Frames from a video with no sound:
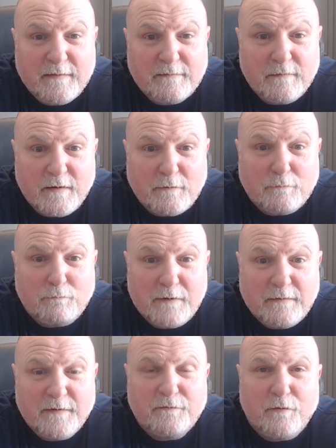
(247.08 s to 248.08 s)
has looked
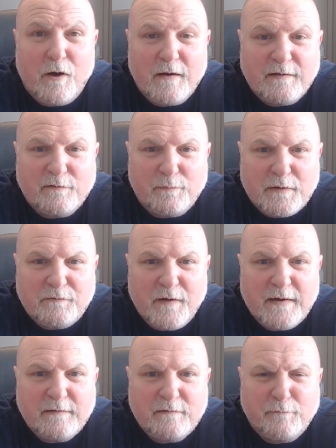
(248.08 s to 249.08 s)
really strong in spring
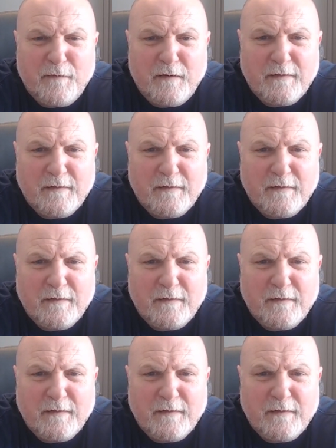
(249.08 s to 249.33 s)
training so far,